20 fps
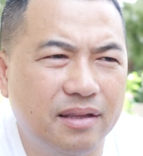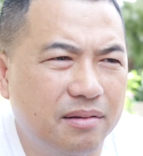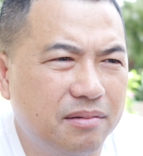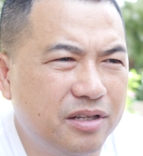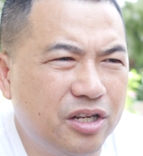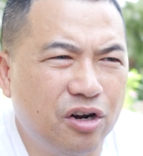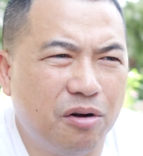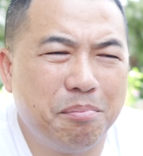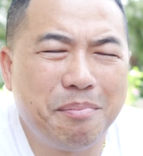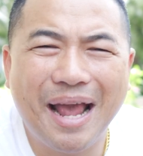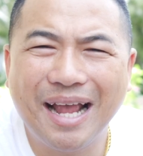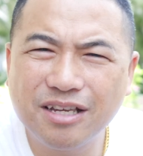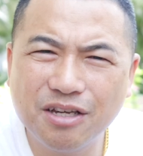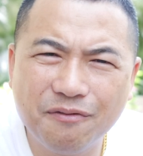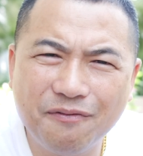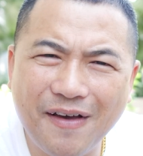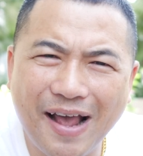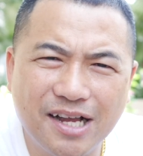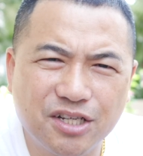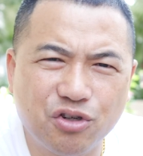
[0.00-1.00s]
you know,
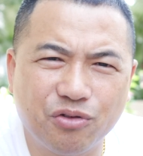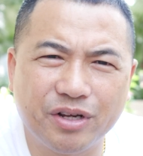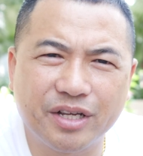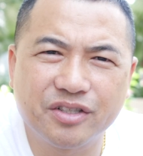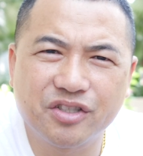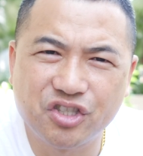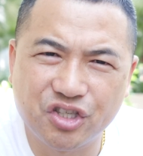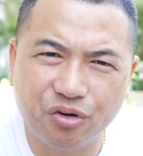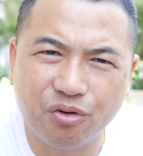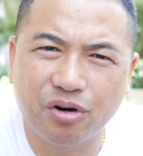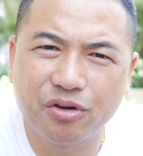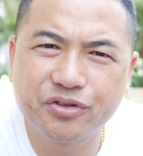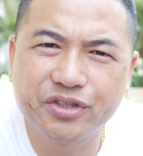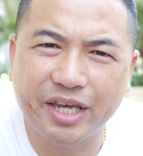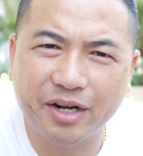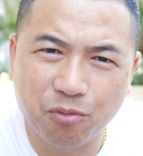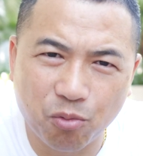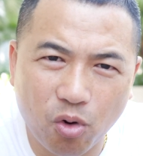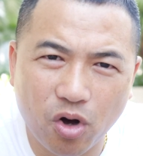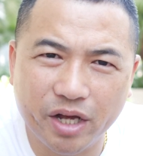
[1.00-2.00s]
manufacturing zeros
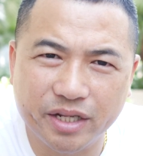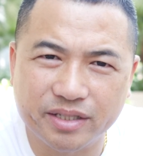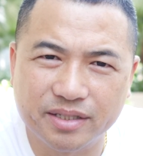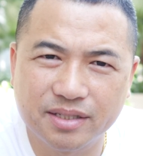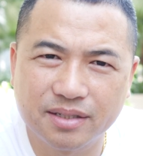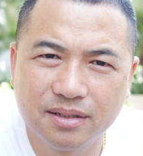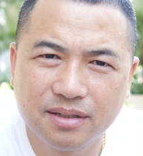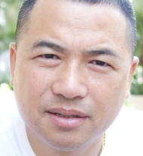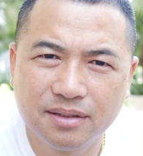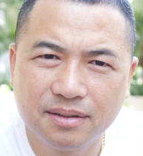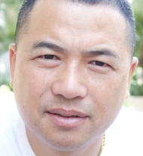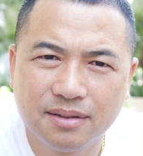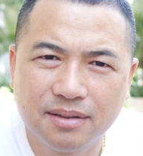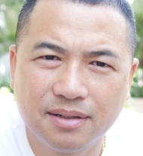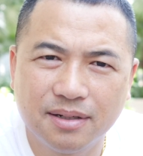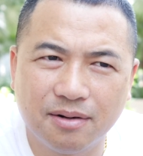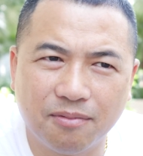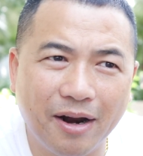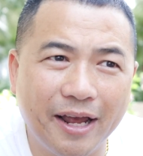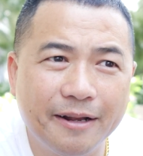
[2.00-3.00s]
and ones,
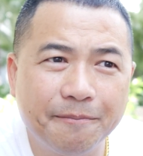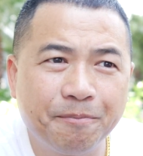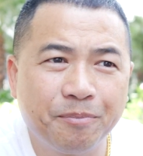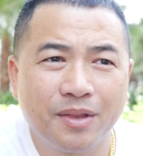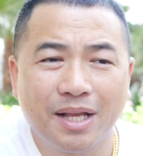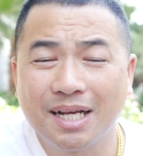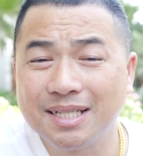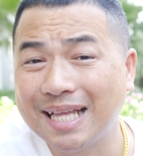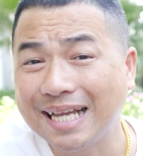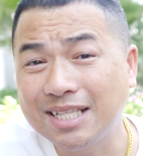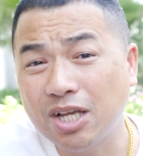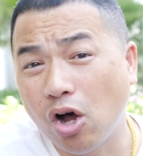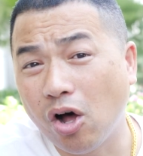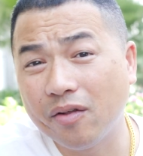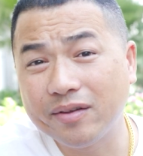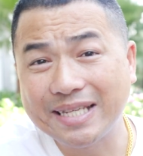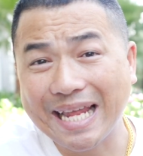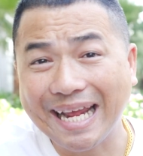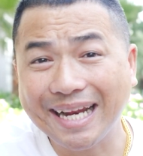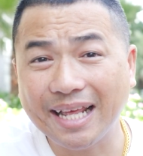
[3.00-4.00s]
right? Because that's
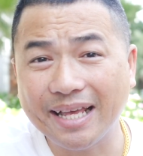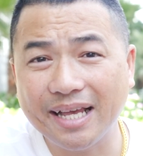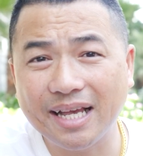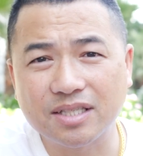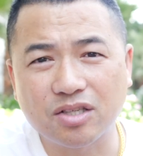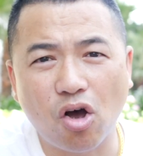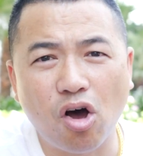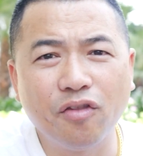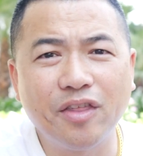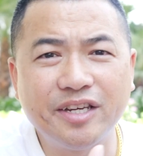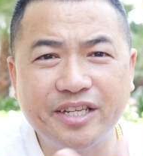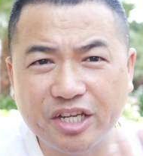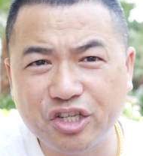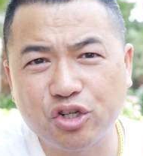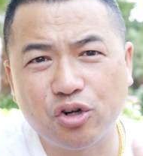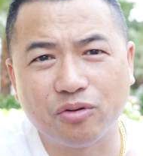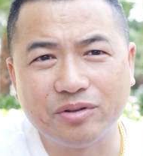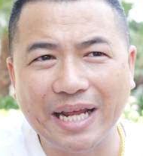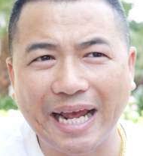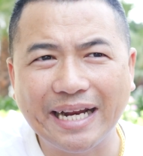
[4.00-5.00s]
all data is. All the
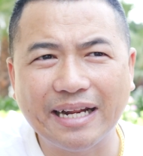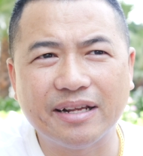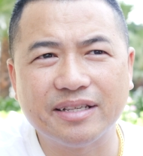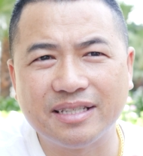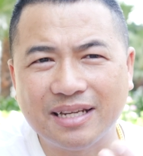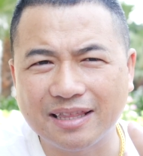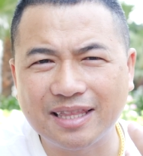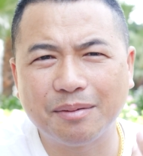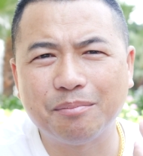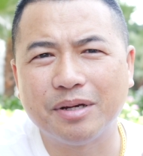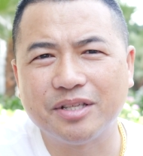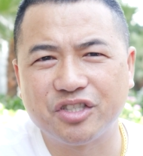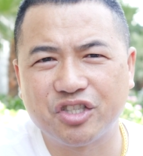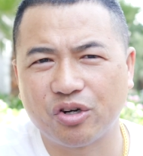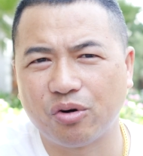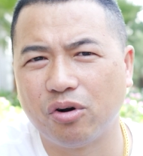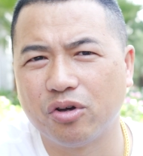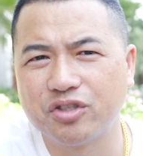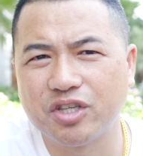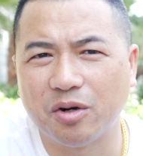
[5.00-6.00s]
digital data is nothing but
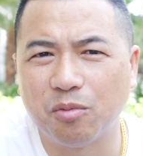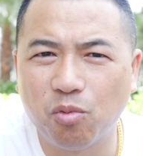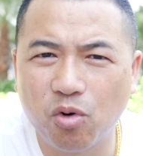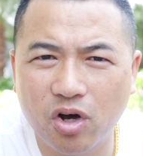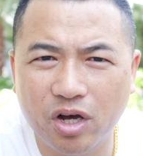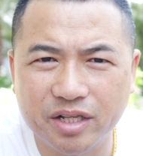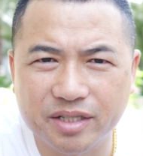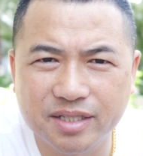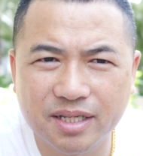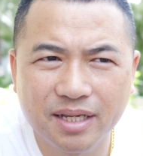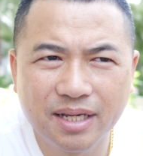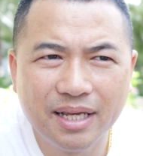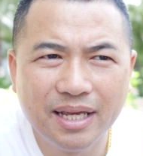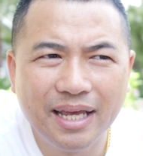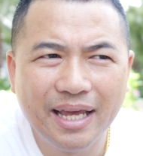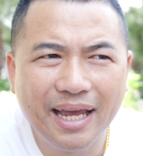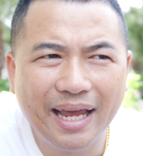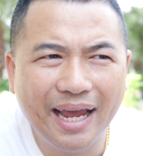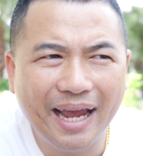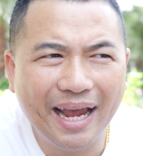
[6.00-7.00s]
zeros and ones.
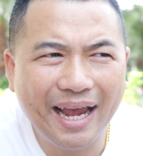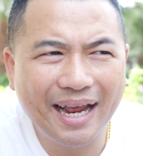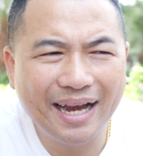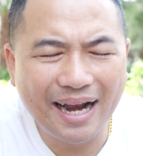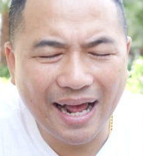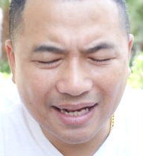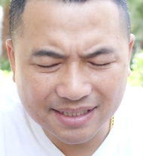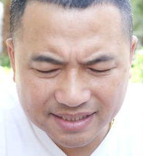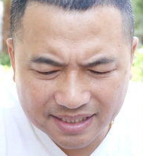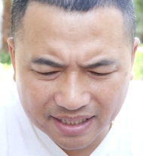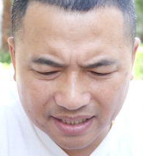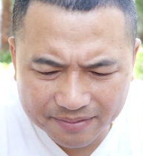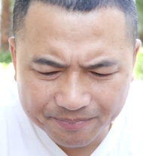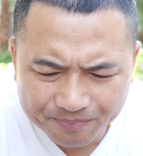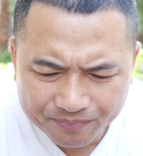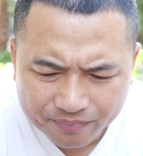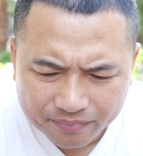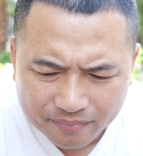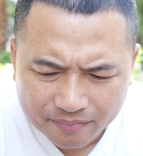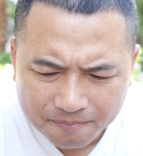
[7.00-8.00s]
And I said,
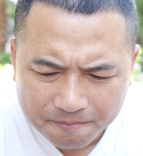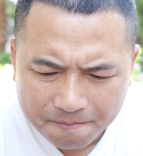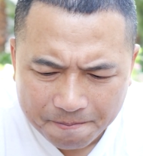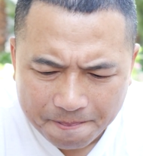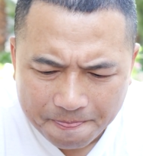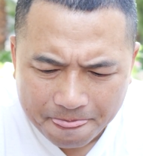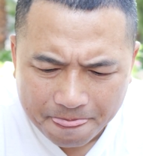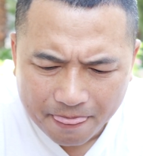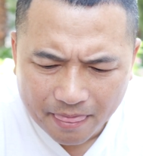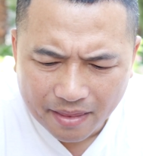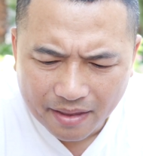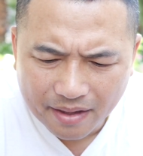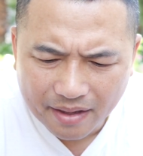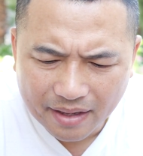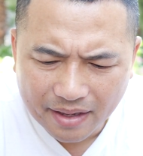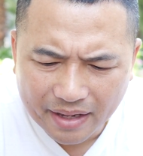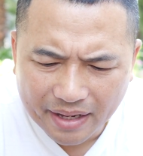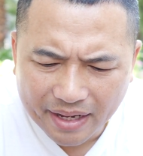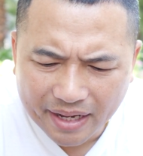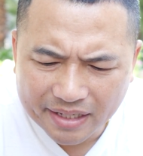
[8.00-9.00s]

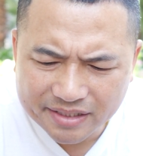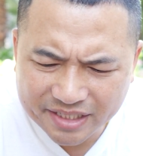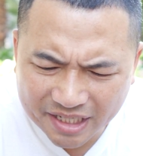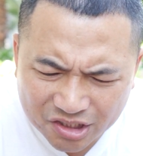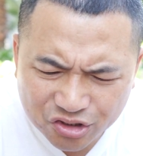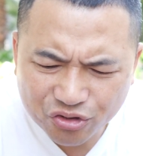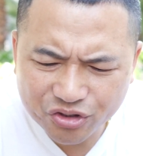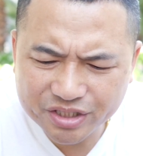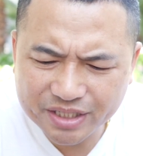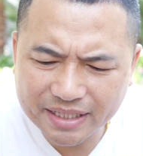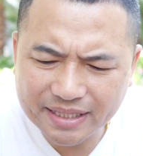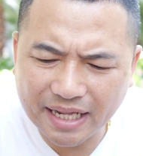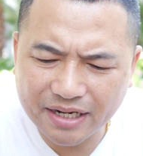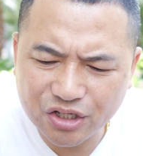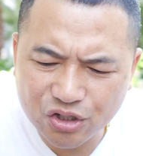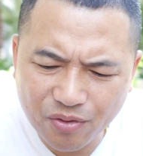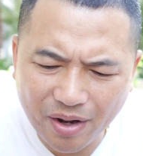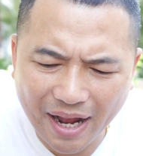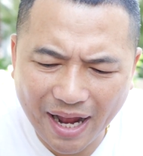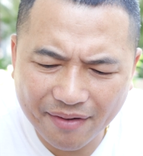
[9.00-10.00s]
it's interesting that
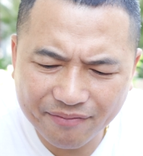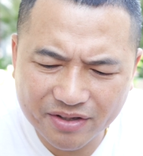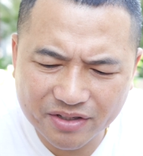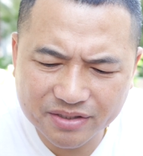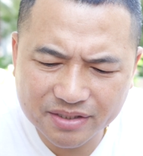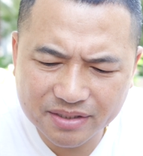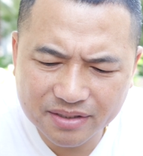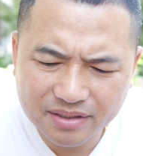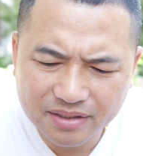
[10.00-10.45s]
you have this